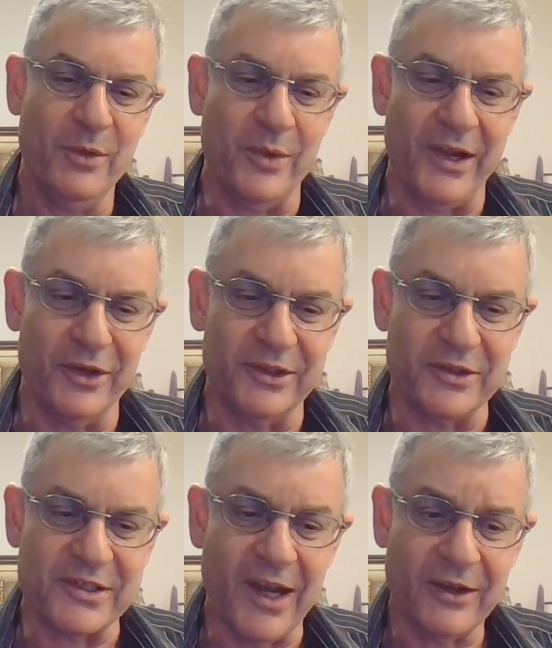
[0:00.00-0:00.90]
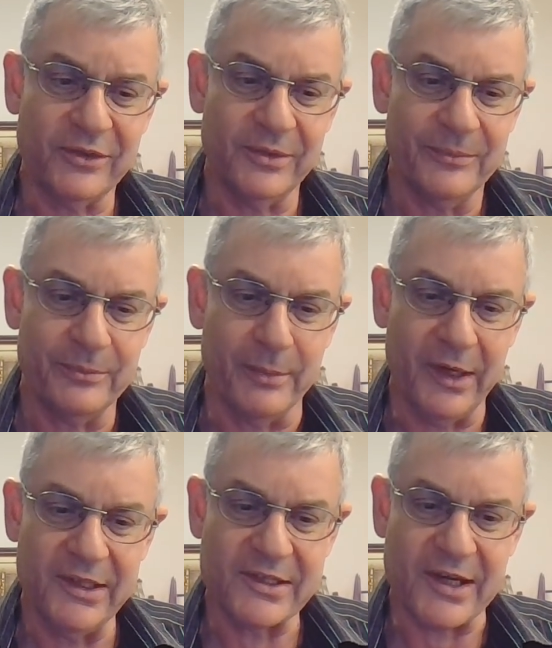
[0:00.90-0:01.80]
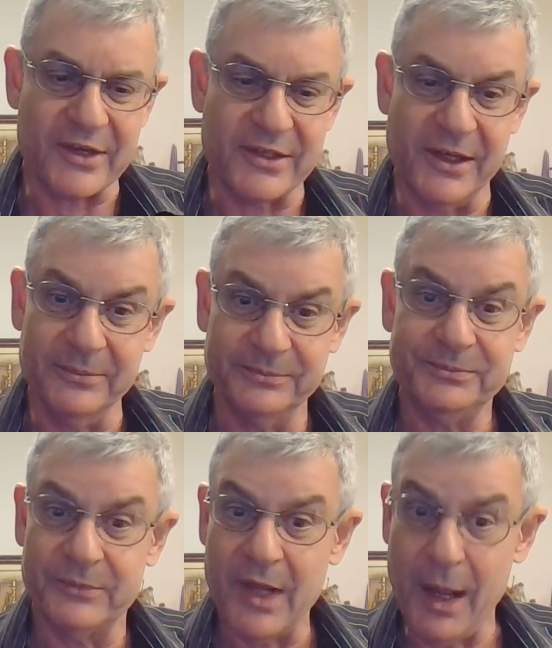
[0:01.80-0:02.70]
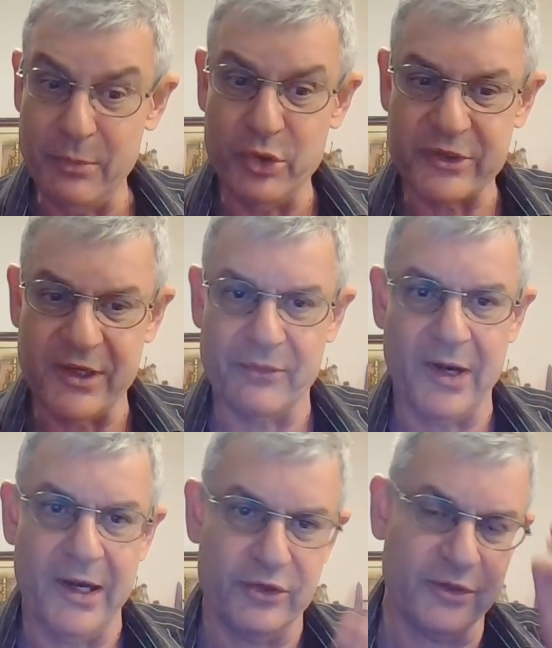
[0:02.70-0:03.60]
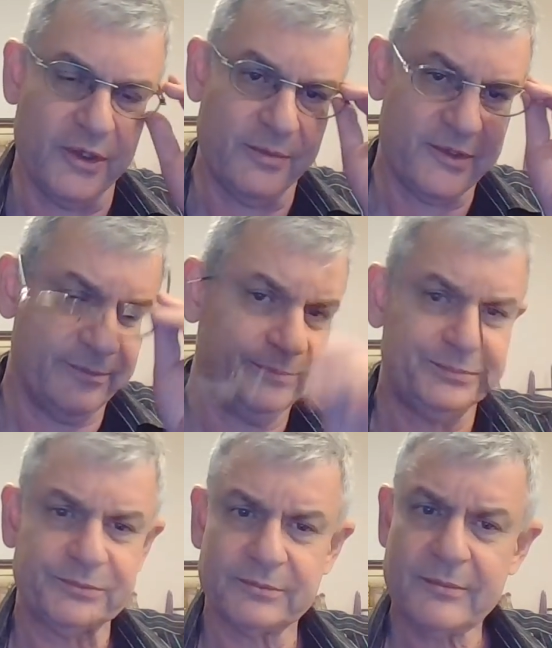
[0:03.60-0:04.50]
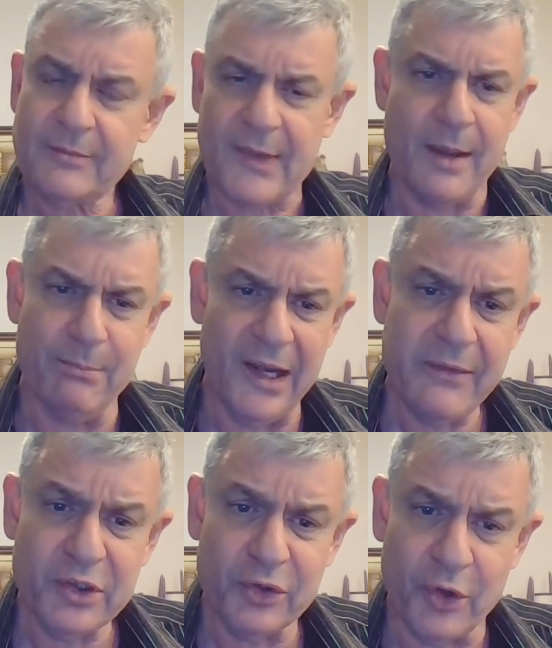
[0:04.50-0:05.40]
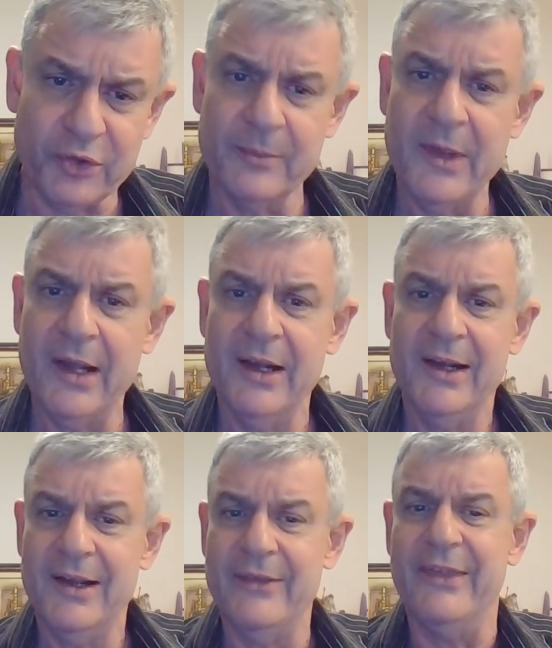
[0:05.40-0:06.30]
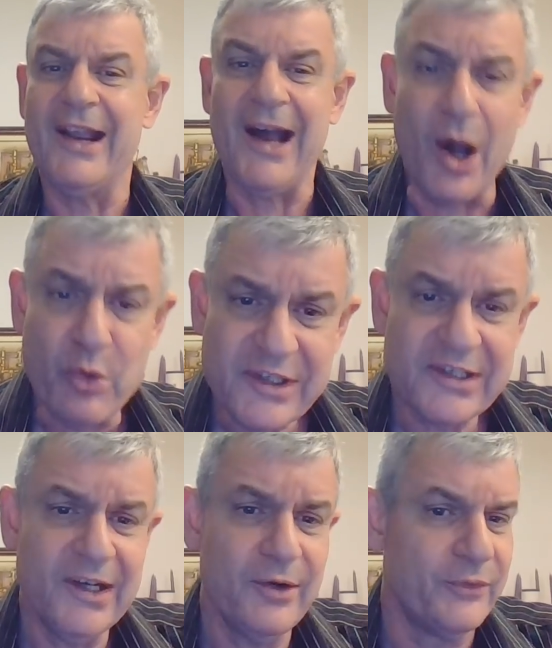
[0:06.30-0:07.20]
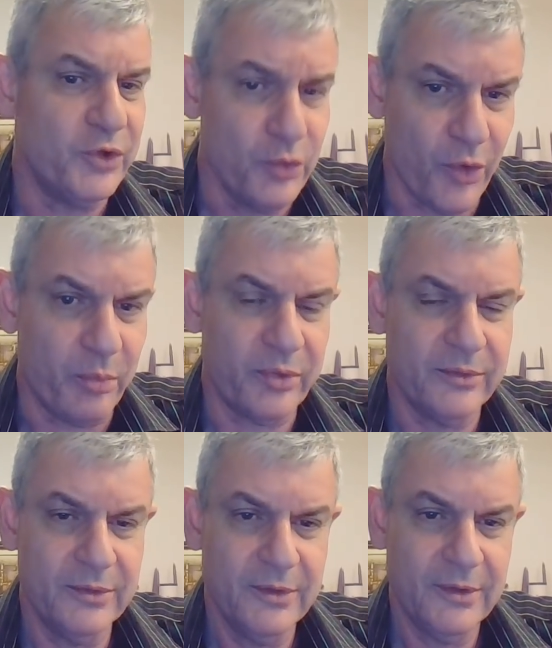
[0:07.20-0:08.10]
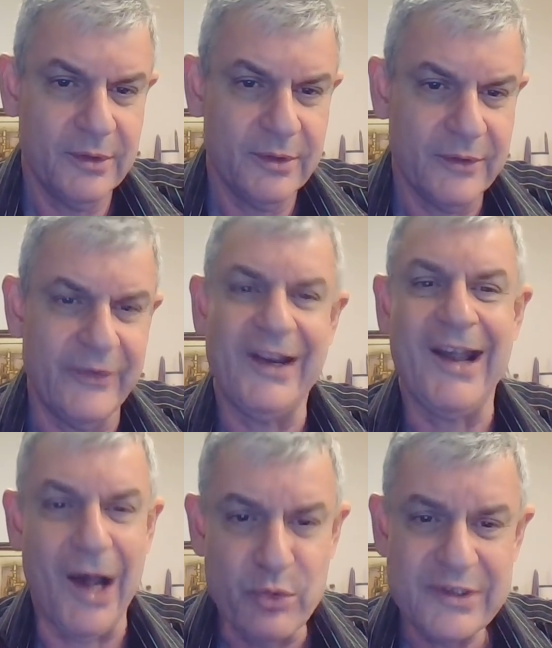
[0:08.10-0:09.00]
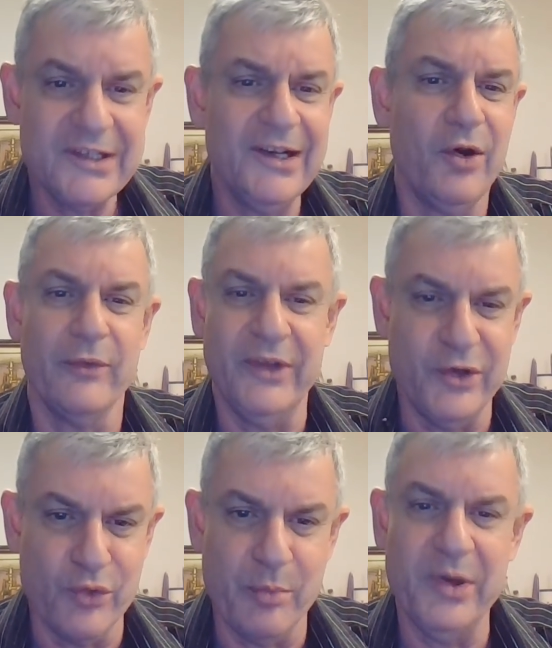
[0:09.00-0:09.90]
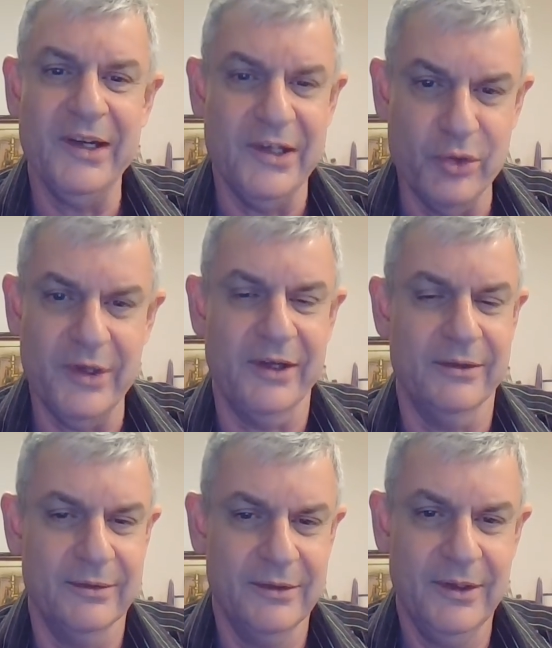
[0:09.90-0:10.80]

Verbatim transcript: We are going to start by discussing abusive relationships. Believe it or not, the Council of Europe, the Council of the European Union,